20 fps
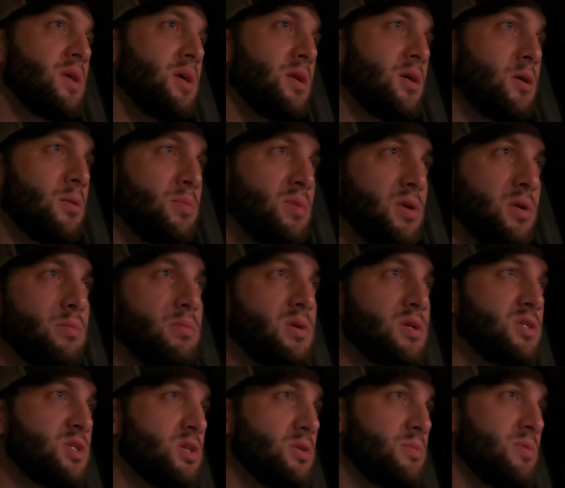and our buddy
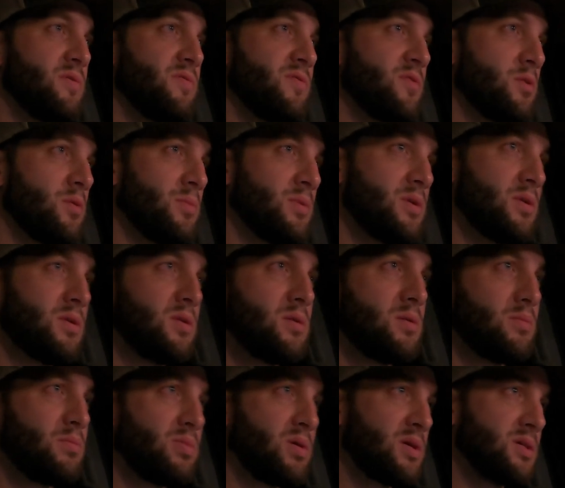Benji will be filming
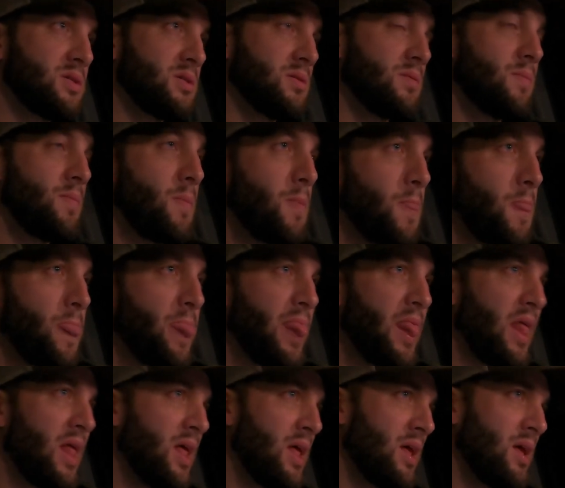Preston.
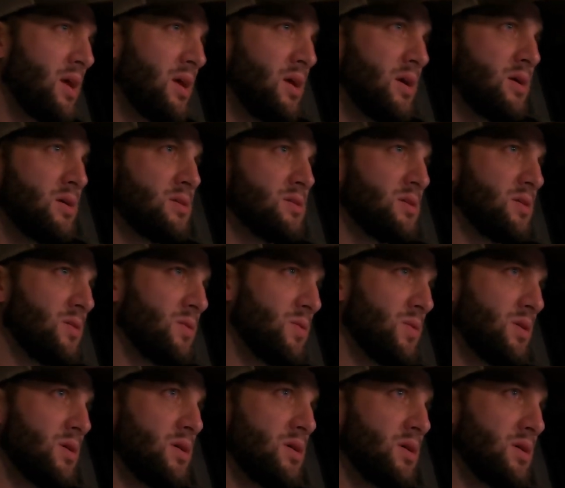
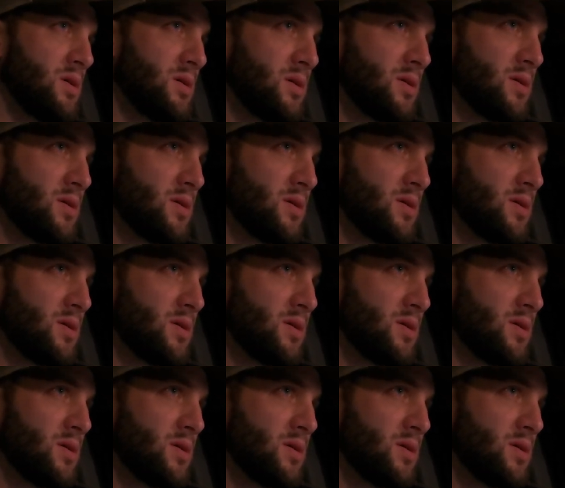So